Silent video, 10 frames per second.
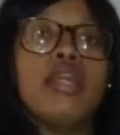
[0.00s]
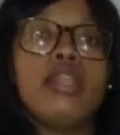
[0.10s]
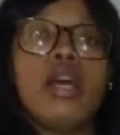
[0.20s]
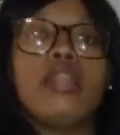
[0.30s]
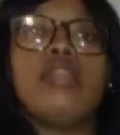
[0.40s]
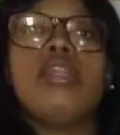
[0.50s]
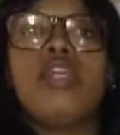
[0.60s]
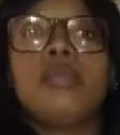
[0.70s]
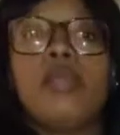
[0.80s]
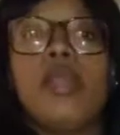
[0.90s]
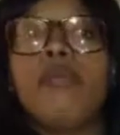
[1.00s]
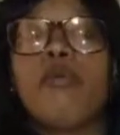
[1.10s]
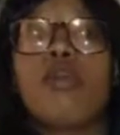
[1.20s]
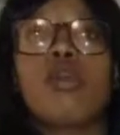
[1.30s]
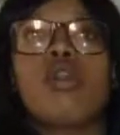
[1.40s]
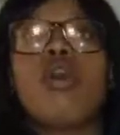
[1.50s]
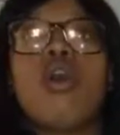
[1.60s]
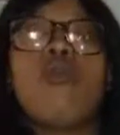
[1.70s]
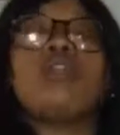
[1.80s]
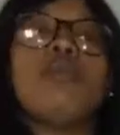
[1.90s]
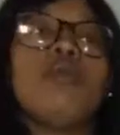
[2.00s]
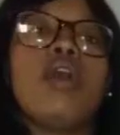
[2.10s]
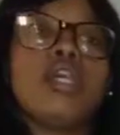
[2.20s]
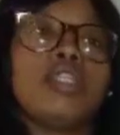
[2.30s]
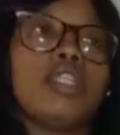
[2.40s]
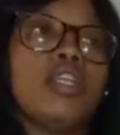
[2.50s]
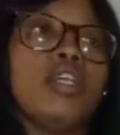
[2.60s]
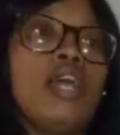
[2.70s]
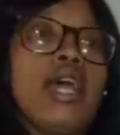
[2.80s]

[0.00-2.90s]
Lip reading: that these people are going to always be watching.